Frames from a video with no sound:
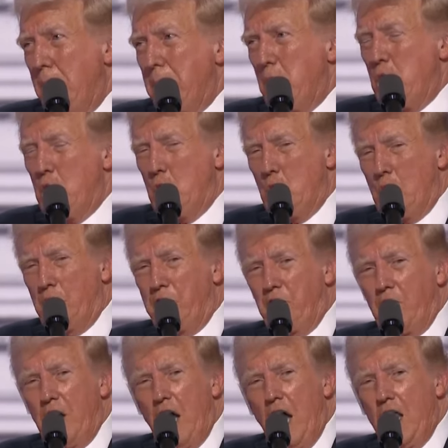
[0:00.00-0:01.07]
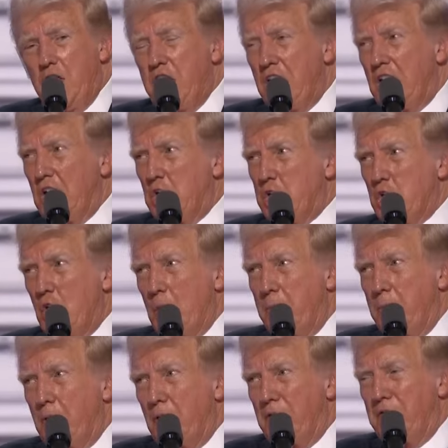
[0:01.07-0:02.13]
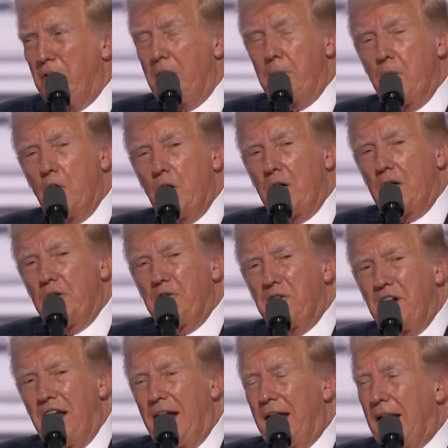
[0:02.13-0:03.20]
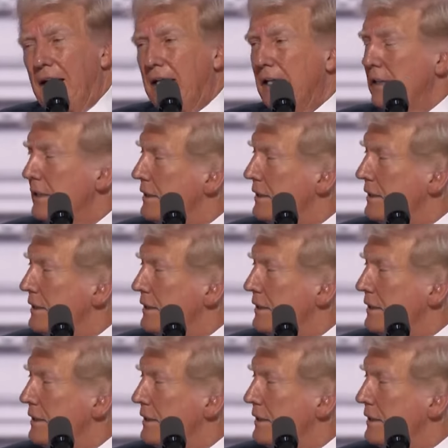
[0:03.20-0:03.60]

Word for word: beautiful, I think it's so beautiful, American flag.